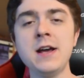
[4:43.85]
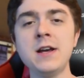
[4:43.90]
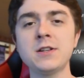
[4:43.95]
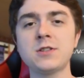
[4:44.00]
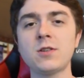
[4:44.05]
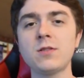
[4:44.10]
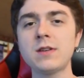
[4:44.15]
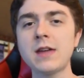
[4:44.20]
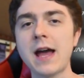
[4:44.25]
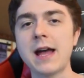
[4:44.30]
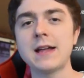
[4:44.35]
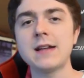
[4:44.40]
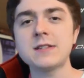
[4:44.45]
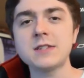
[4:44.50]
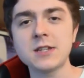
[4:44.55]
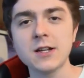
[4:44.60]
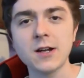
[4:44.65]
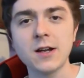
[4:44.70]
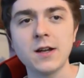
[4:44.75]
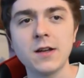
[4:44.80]
So yeah,
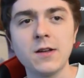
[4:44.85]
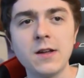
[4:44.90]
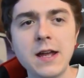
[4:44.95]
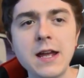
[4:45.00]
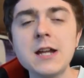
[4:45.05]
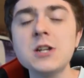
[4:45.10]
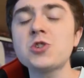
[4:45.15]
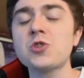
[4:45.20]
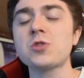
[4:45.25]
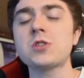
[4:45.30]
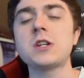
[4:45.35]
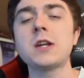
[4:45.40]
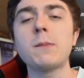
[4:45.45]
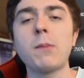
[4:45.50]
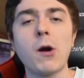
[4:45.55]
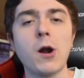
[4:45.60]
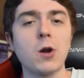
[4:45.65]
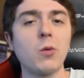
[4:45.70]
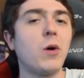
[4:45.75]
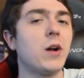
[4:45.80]
that's the interesting
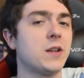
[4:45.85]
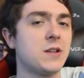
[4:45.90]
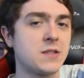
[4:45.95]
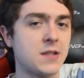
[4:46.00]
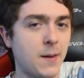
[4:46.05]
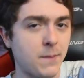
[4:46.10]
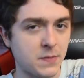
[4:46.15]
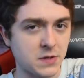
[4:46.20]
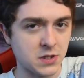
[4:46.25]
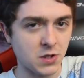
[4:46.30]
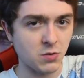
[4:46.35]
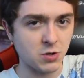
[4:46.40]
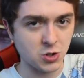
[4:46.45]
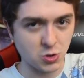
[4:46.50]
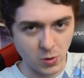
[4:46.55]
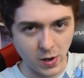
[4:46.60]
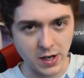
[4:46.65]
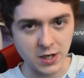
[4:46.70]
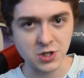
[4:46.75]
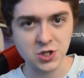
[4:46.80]
part of what this episode is
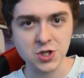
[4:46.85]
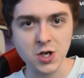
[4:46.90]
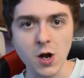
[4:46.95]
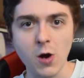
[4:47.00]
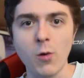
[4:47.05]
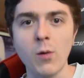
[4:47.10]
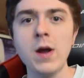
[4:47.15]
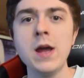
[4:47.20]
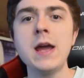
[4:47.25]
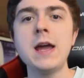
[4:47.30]
trying to show,